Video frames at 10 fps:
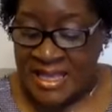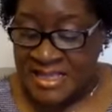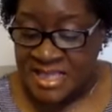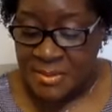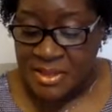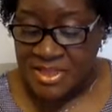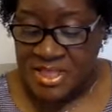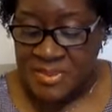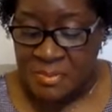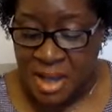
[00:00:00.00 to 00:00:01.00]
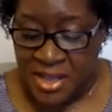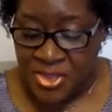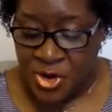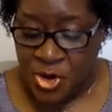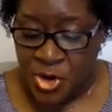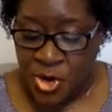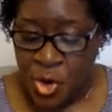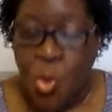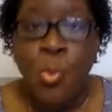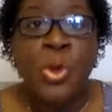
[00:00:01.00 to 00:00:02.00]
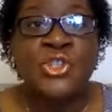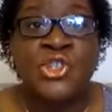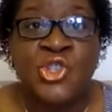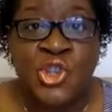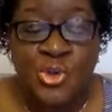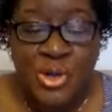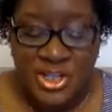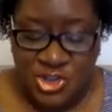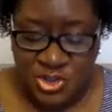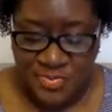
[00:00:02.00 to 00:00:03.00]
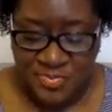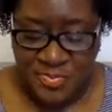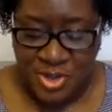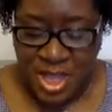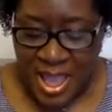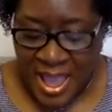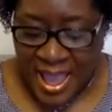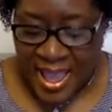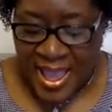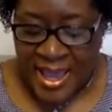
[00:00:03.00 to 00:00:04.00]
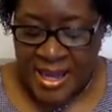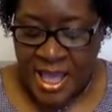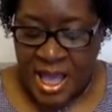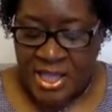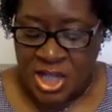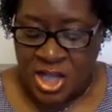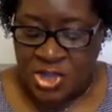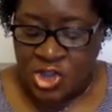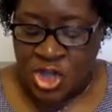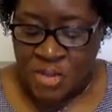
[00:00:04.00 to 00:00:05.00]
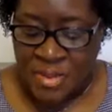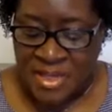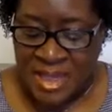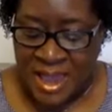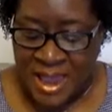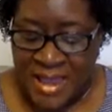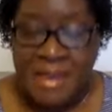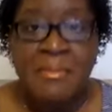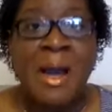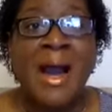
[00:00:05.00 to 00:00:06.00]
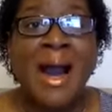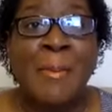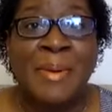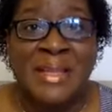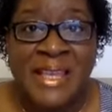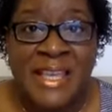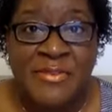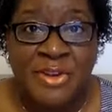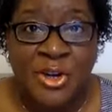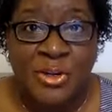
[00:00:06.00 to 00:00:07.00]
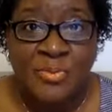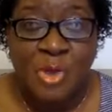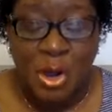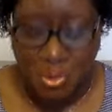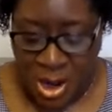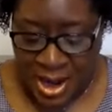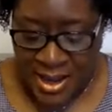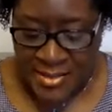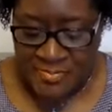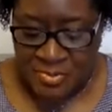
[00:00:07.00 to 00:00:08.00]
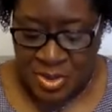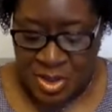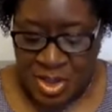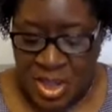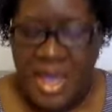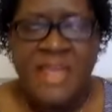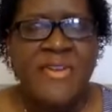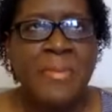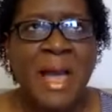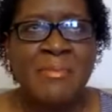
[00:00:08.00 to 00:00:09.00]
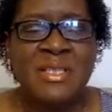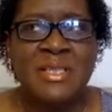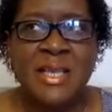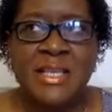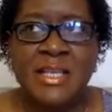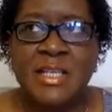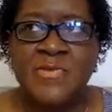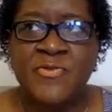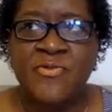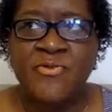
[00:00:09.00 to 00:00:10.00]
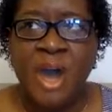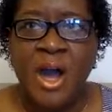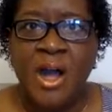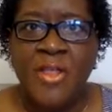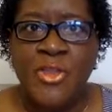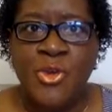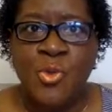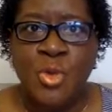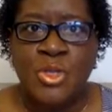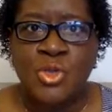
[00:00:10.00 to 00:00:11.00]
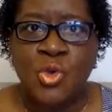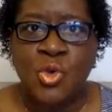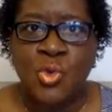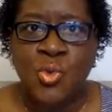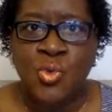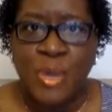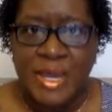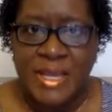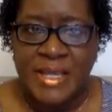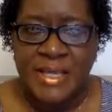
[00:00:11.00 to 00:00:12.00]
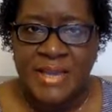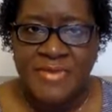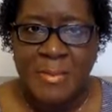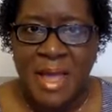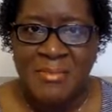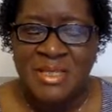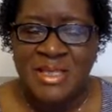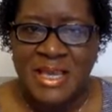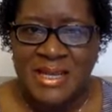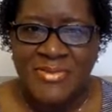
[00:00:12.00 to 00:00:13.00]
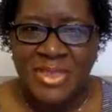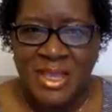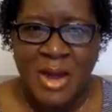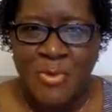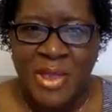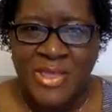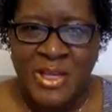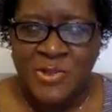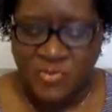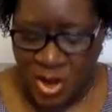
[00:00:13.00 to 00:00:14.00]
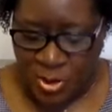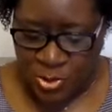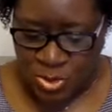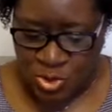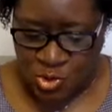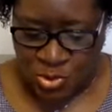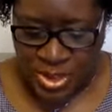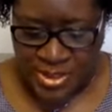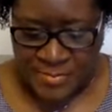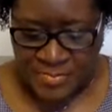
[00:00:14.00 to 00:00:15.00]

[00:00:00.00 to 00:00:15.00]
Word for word: Timothy's mother was Jewish, and she became a believer, all right? And if I'm not mistaken, his father was Greek. If I'm not mistaken, I think I read that his father was Greek.